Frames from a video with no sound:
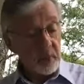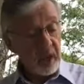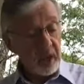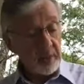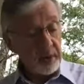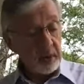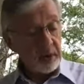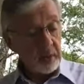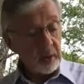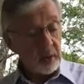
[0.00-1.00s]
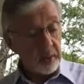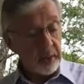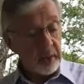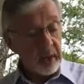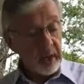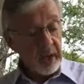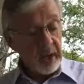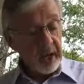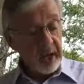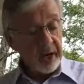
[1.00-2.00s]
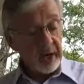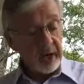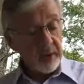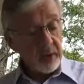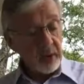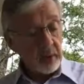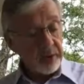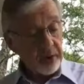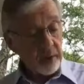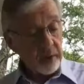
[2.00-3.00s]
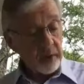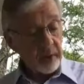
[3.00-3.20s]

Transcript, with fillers: And the books were open and another book was opened,